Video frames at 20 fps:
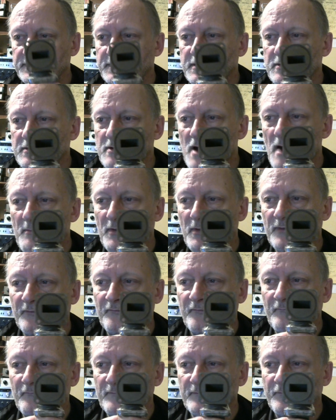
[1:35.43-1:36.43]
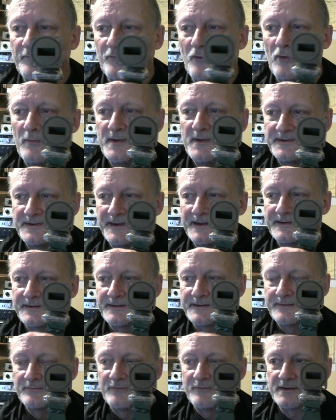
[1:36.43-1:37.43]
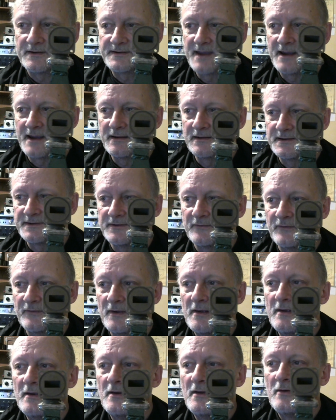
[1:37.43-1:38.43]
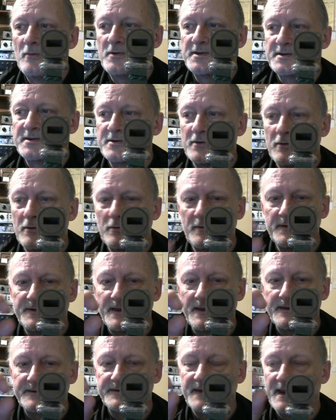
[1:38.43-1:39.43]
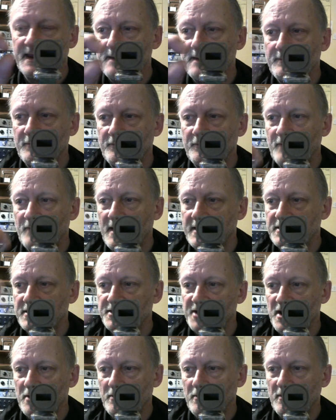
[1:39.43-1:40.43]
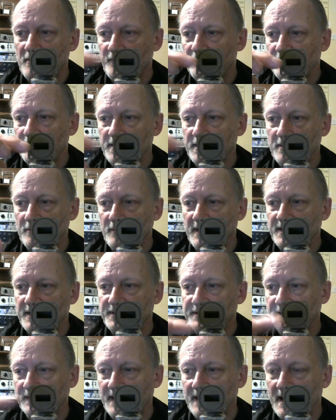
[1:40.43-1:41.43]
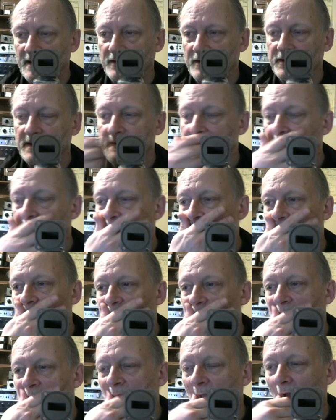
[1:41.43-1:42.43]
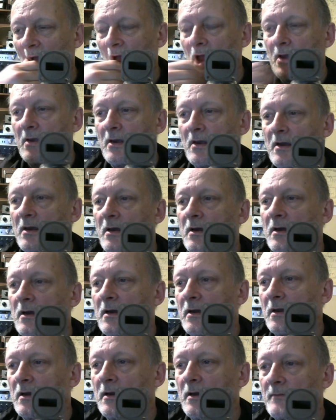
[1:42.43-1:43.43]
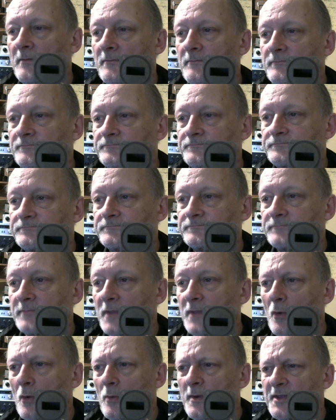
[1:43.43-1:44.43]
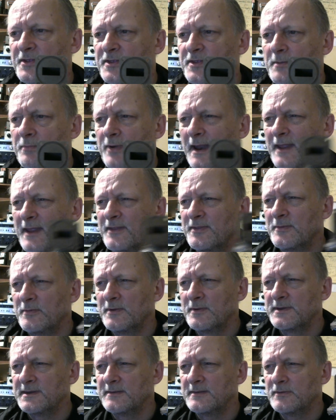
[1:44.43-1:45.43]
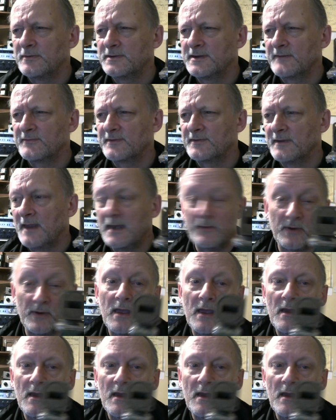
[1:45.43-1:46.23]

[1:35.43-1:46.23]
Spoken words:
common form is this rectangular stuff, which is always that same ratio of width to length, or width to breadth, whichever. Anyway,